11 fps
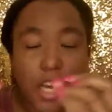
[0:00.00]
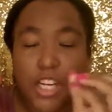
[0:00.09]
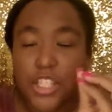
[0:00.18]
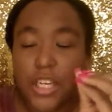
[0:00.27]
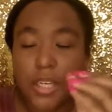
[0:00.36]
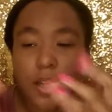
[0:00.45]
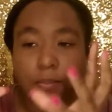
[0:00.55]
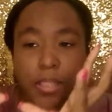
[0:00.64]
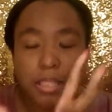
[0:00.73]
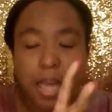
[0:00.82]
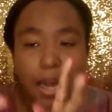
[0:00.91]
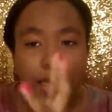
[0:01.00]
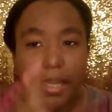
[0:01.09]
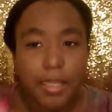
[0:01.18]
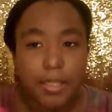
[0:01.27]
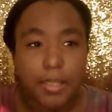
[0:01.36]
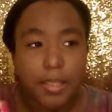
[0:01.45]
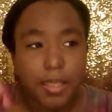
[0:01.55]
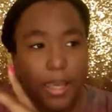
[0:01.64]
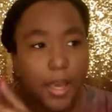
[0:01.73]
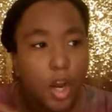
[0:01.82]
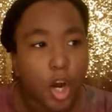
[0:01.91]
She ended up deciding to
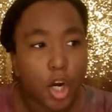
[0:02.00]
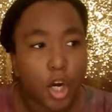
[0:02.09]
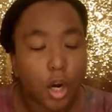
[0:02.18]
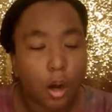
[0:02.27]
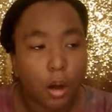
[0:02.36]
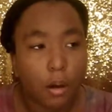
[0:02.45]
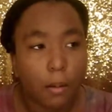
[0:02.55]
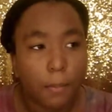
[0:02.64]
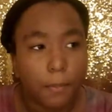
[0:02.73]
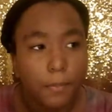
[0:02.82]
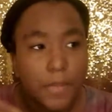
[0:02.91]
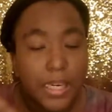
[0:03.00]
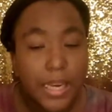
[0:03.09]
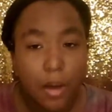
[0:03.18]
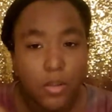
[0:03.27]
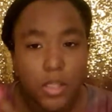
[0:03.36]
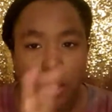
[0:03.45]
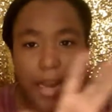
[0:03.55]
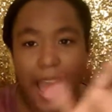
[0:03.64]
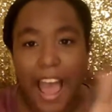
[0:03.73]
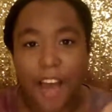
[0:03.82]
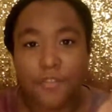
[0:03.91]
get her nails done
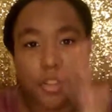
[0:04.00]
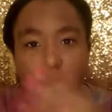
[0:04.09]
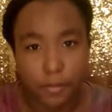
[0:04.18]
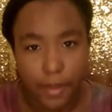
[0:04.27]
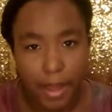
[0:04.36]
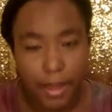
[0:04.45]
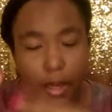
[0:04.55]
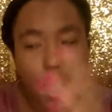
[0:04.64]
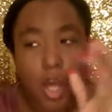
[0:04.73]
after the fact.